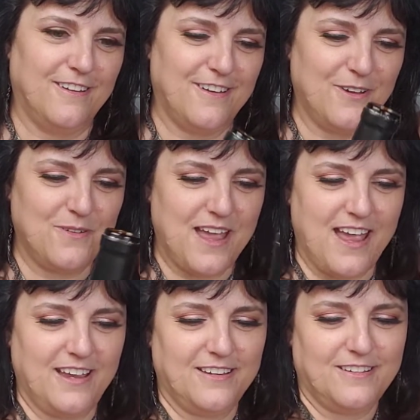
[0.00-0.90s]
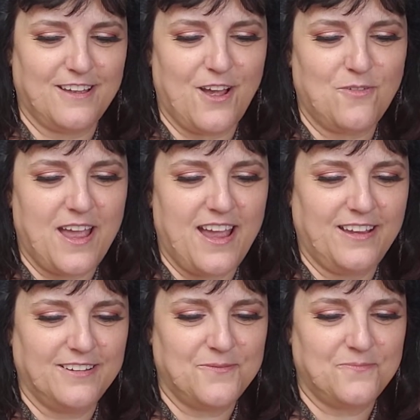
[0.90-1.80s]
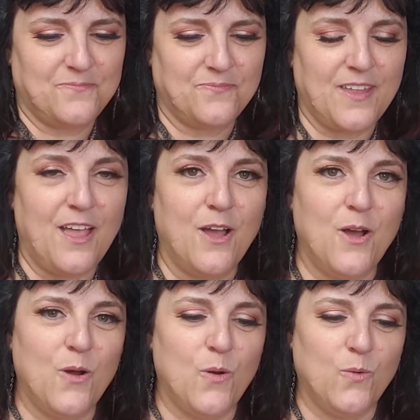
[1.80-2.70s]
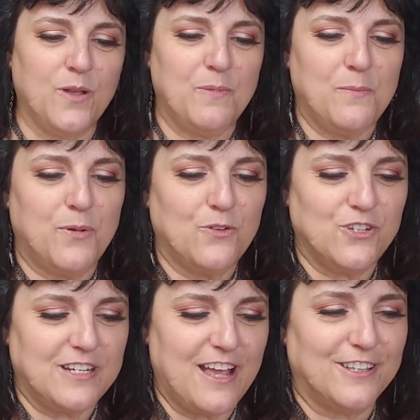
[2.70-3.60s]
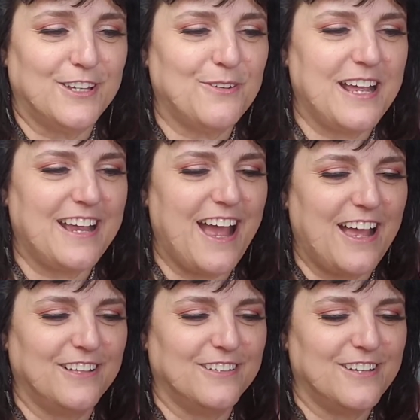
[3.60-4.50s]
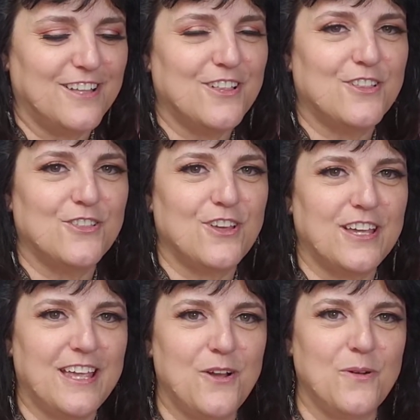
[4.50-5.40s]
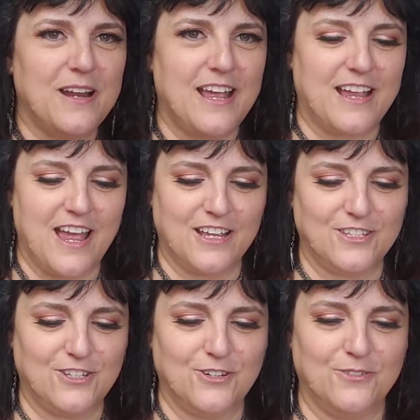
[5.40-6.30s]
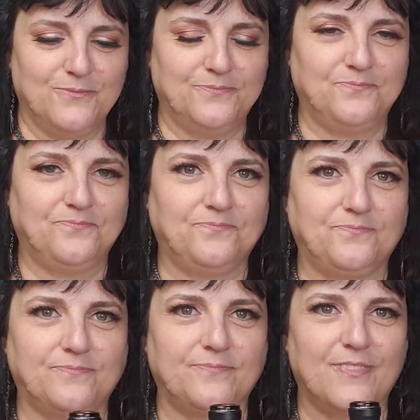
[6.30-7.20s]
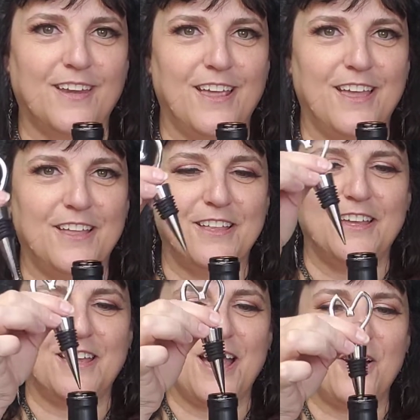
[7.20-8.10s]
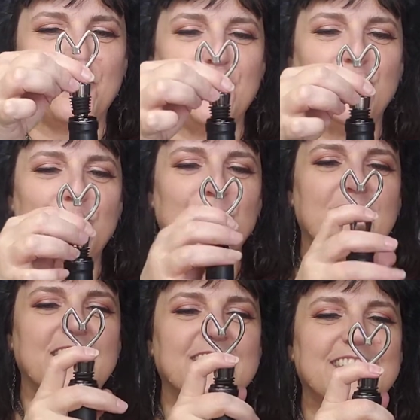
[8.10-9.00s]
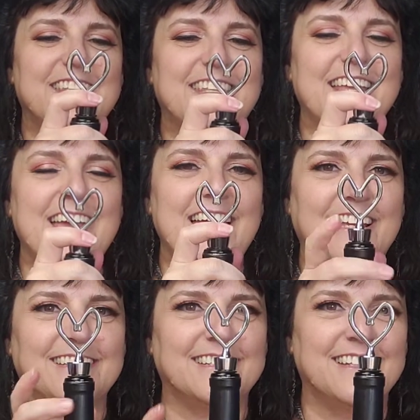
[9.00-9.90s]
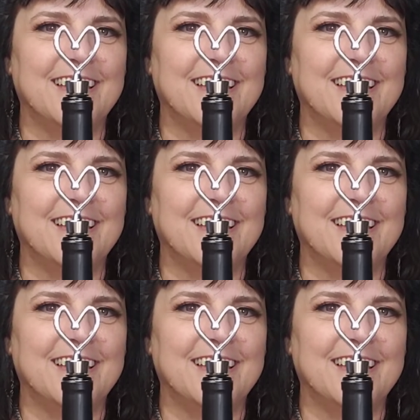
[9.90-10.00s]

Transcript: Okay, okay. We be bougie now. Look what I got. Look at what I got, too. Look at how cute is this.